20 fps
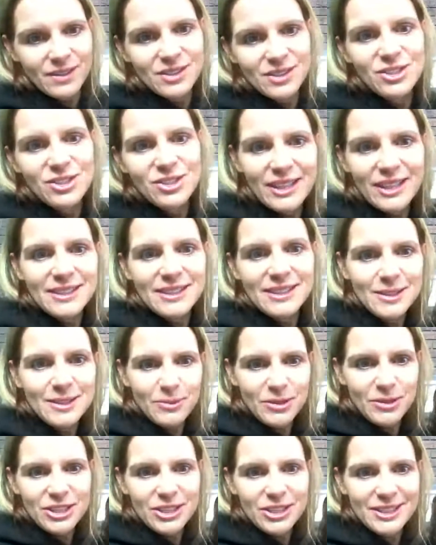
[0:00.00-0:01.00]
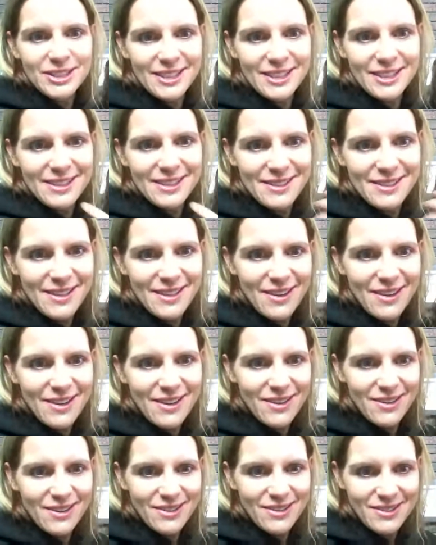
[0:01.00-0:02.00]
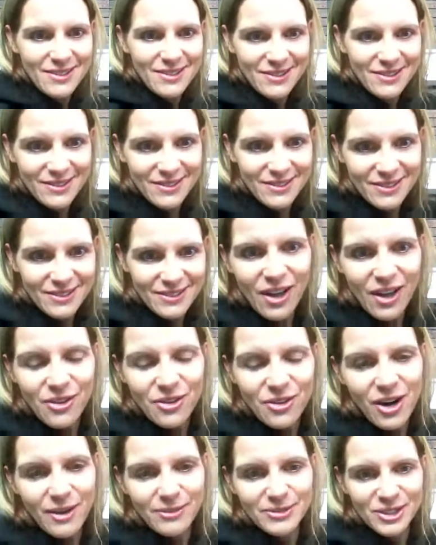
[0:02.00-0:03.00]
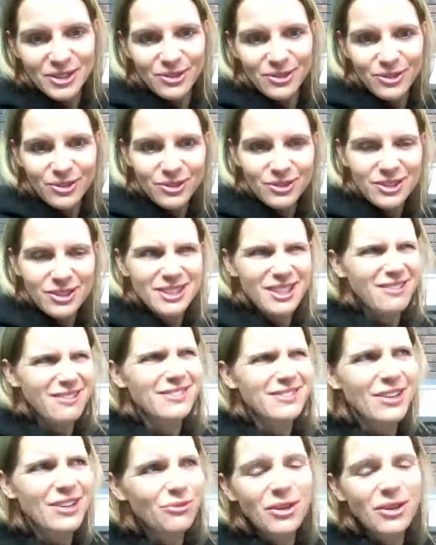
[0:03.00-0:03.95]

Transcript: do like the spears and the other obstacle stuff.